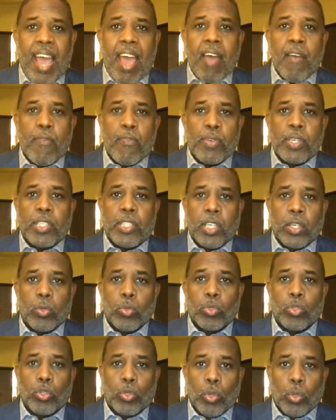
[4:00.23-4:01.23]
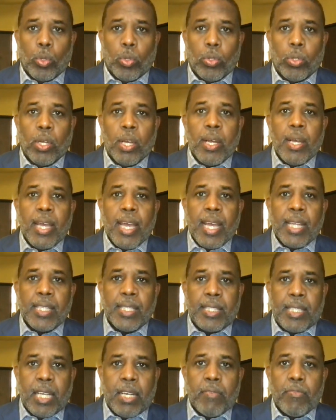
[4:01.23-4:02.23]
Every single school in the
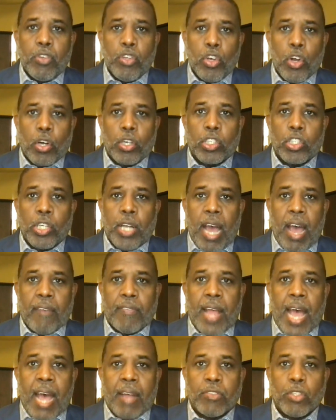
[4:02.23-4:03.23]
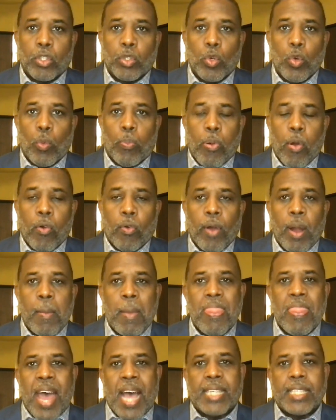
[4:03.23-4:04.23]
city of New York should have the after-school program,
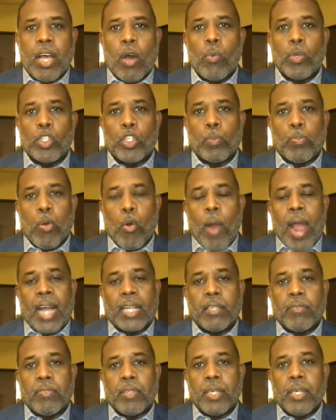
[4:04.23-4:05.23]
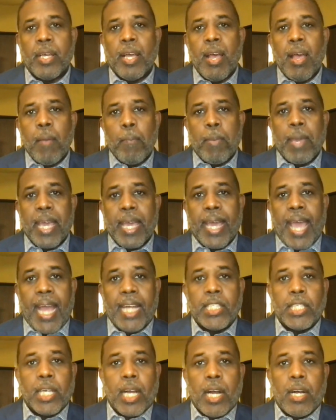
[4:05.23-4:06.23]
and that's how we should proactively be
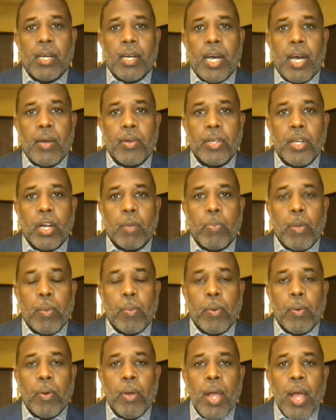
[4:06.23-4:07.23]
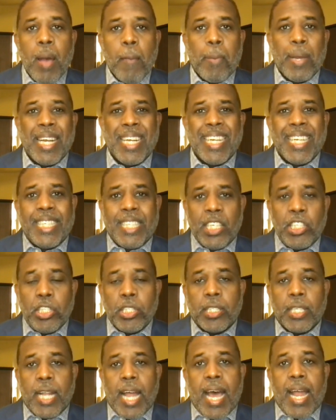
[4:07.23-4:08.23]
engaging our young people. But in addition
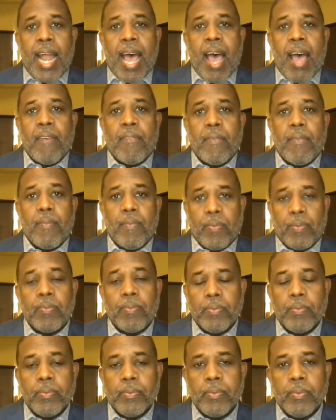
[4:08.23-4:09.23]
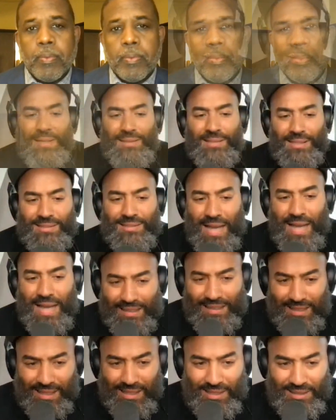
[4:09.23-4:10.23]
what's being said about these
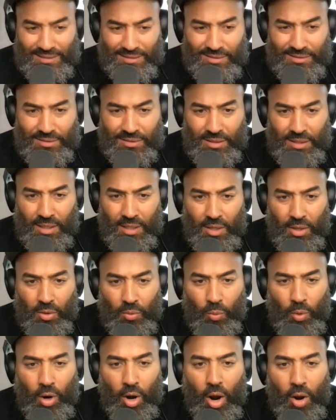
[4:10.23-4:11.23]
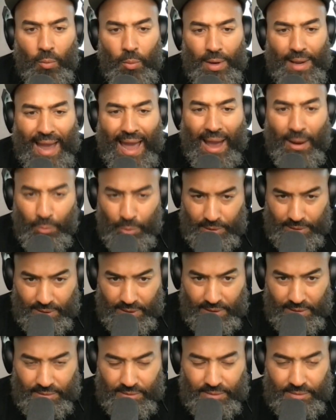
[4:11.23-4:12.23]
ideas? Where are we at with
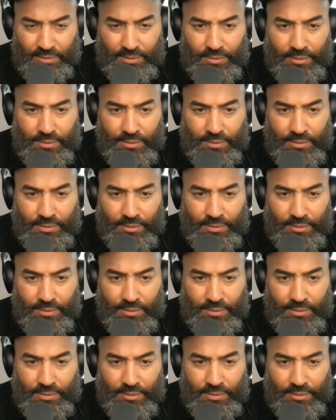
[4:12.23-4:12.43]
this?